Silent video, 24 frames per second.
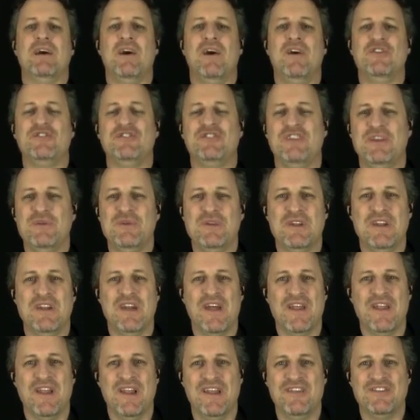I'll see you in
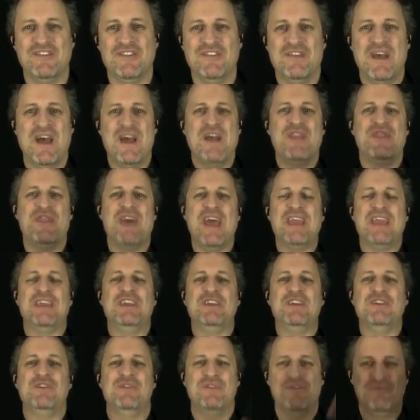another lesson. Thank
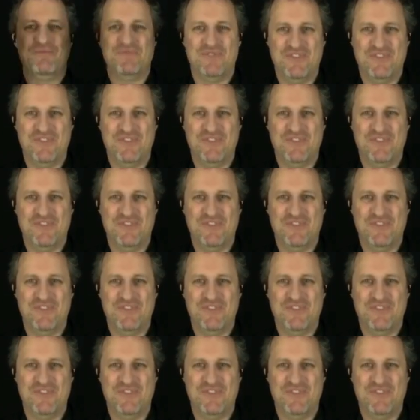you.